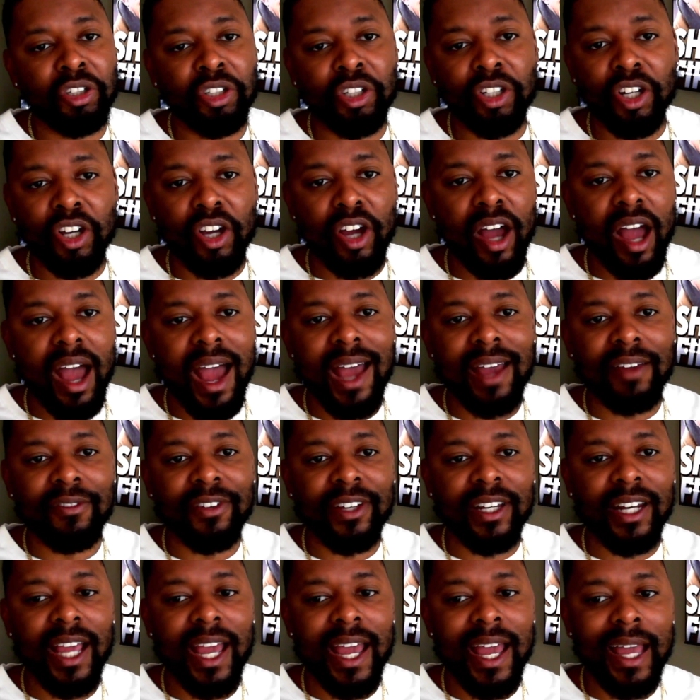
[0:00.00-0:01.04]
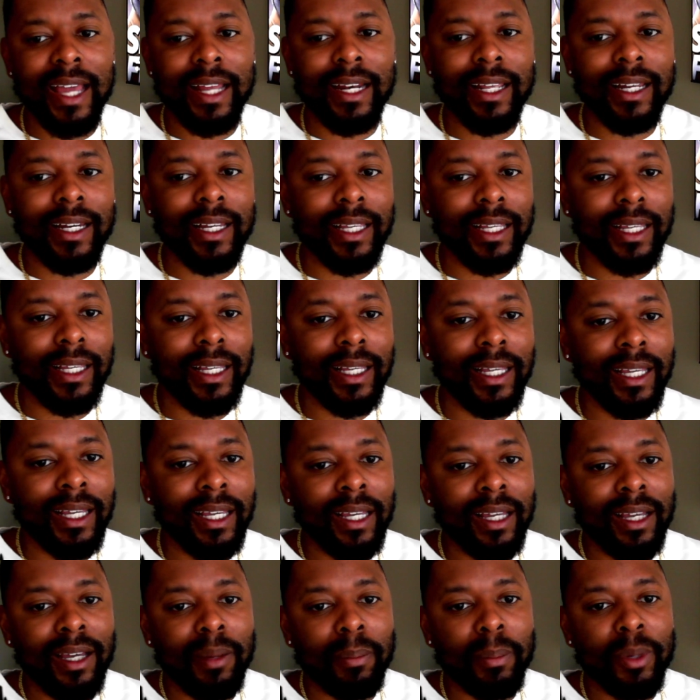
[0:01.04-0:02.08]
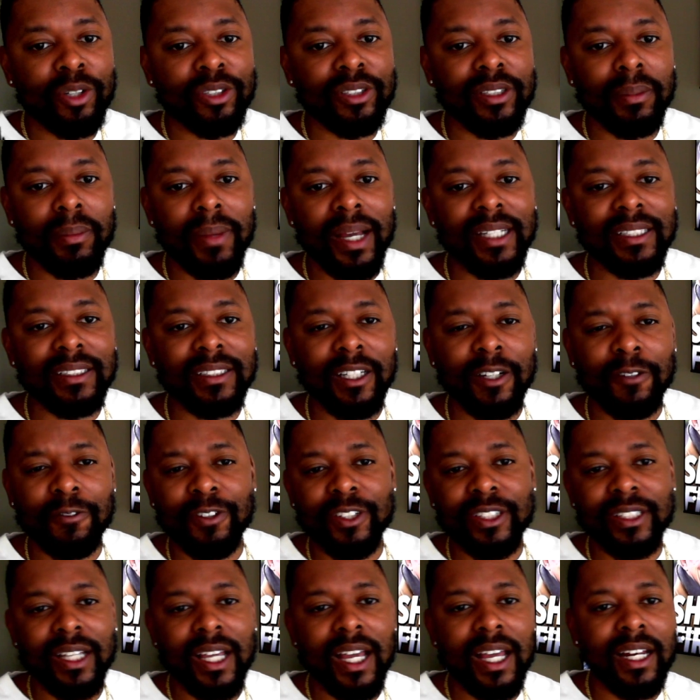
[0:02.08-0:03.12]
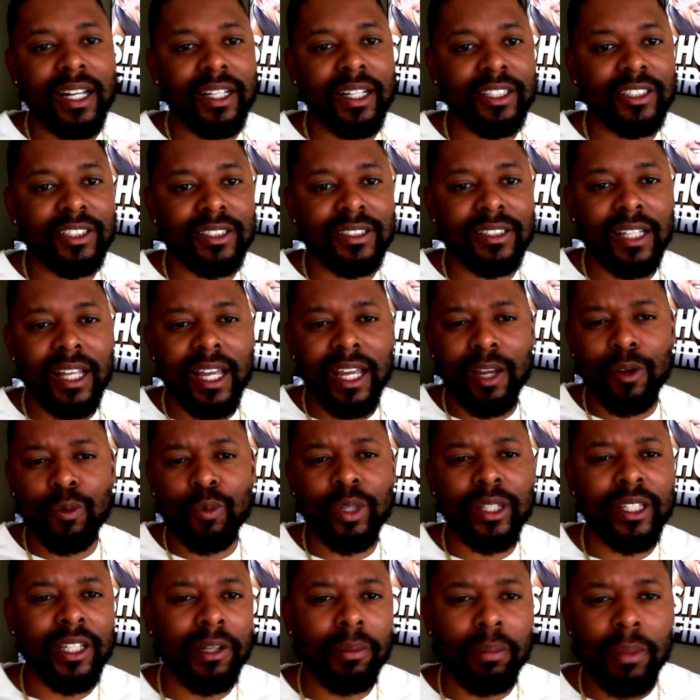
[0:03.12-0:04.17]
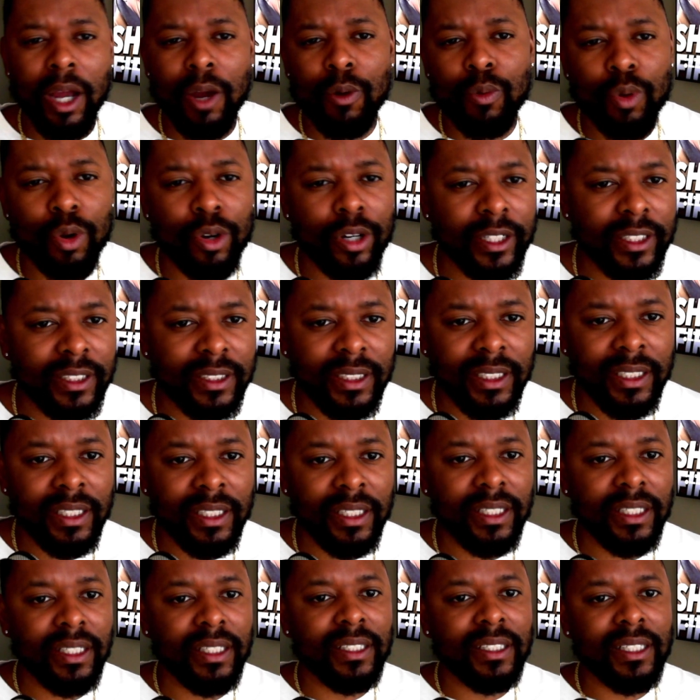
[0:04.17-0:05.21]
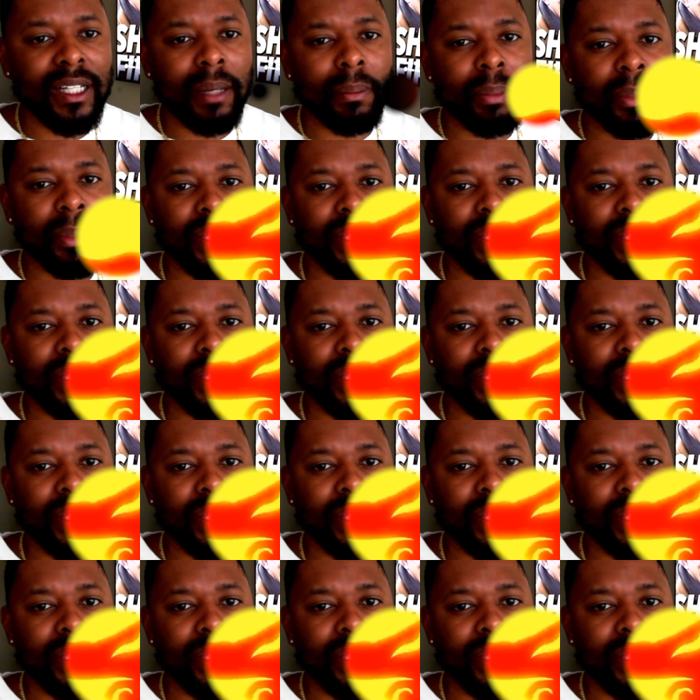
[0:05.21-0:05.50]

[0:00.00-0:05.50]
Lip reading: I haven't had any. Most of my stuff is kind of just like within my warranty type of